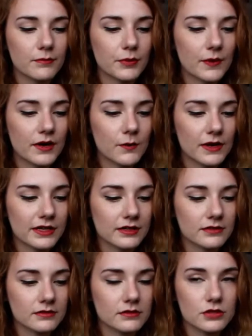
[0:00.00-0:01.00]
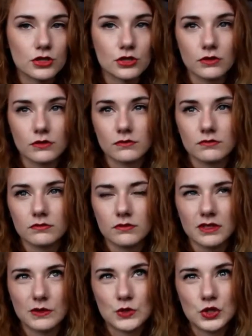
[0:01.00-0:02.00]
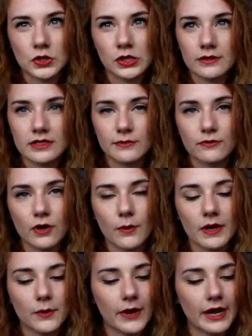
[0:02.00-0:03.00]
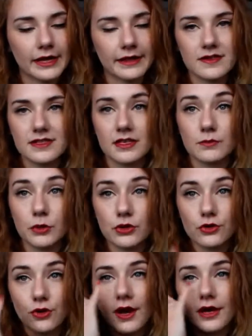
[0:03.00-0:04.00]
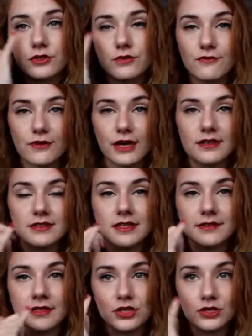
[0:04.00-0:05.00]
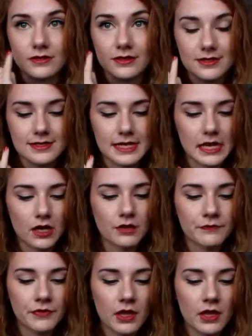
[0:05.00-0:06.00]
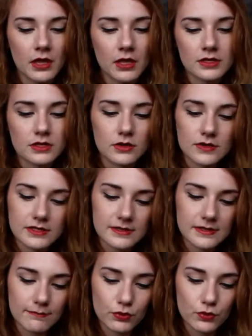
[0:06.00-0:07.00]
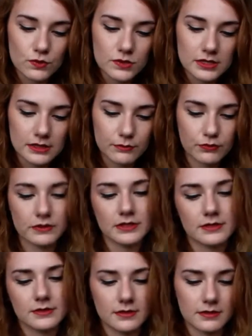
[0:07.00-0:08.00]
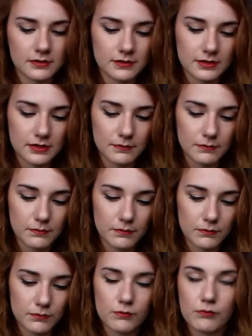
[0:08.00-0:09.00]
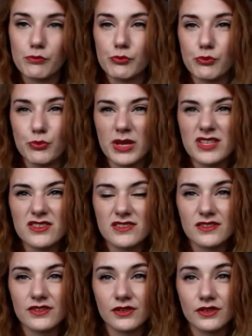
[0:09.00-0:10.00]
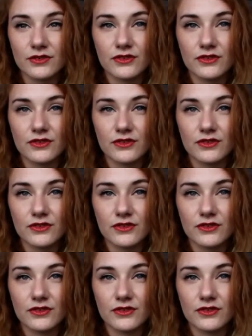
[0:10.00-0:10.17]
But when I went into, I think it was John Lewis before I went away, they said put the corrector on first and then do the concealer. So this is in Porcelain Bisque. Is it Bisque?